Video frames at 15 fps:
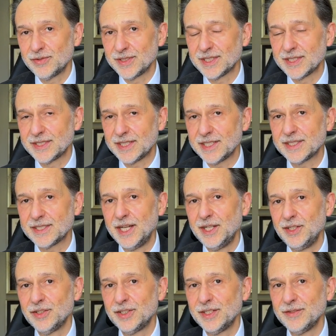the disease,
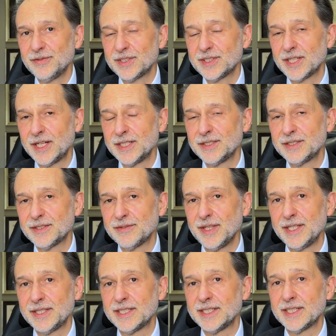looking for signs of,
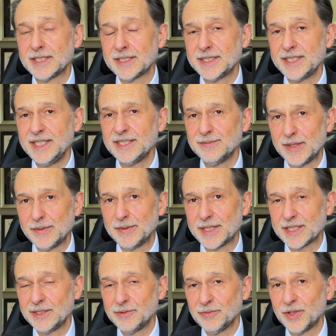that the disease might be
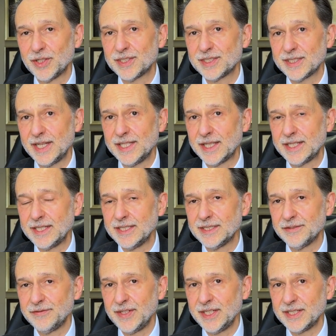getting worse and then
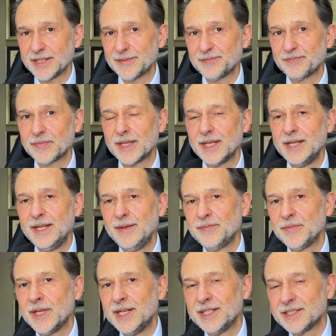intervening.
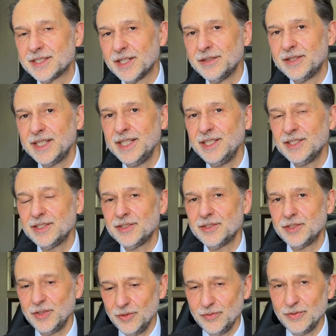So these
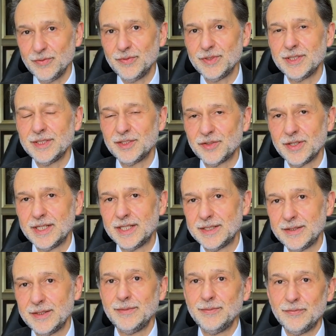two
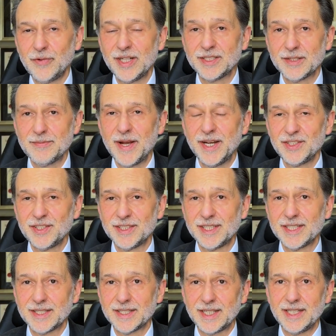ways of
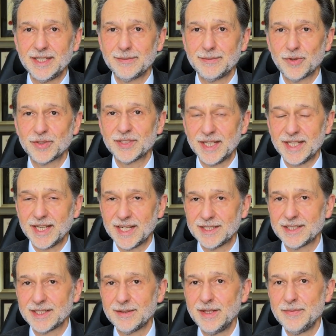managing the prostate
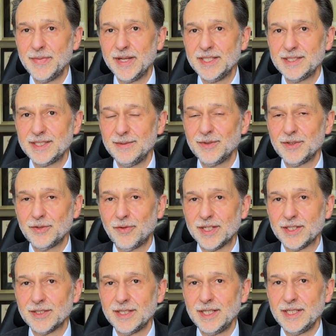cancer may seem quite
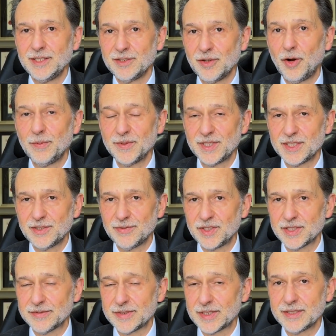opposite to each
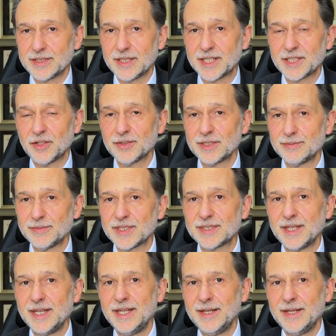other, dichotomous.